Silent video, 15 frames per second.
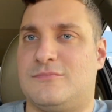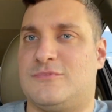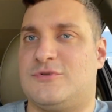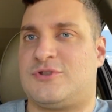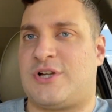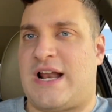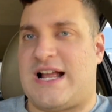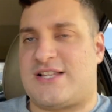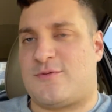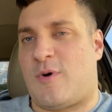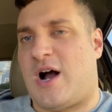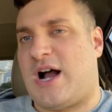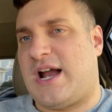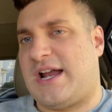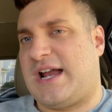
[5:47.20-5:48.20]
So that's
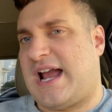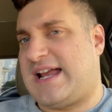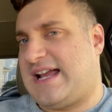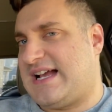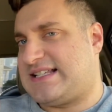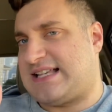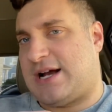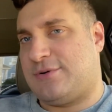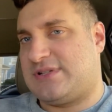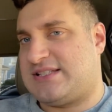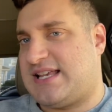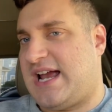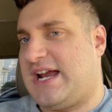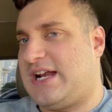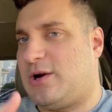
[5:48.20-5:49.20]
why I guess I would
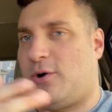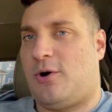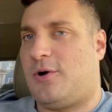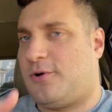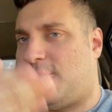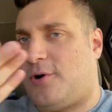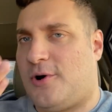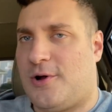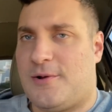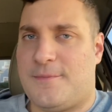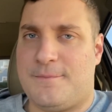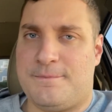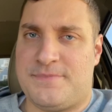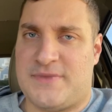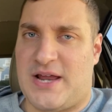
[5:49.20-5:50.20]
say, in all,
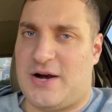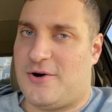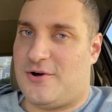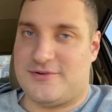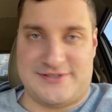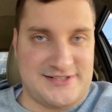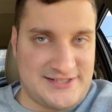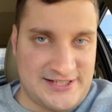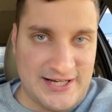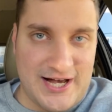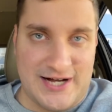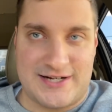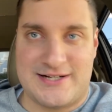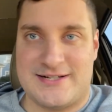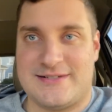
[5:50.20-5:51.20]
they all
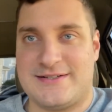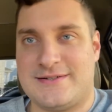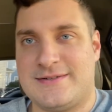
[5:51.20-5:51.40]
suck.